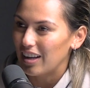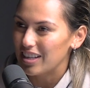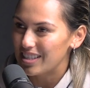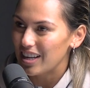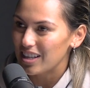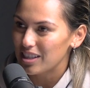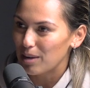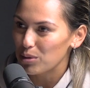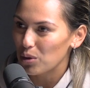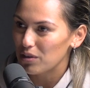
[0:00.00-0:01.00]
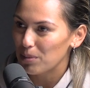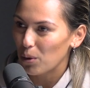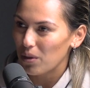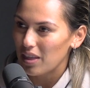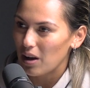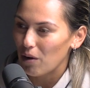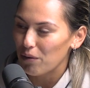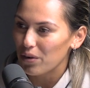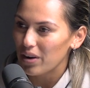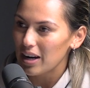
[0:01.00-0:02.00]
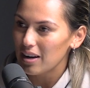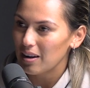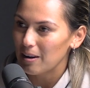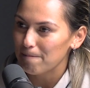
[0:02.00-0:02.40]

is there some sort of support that they're offering?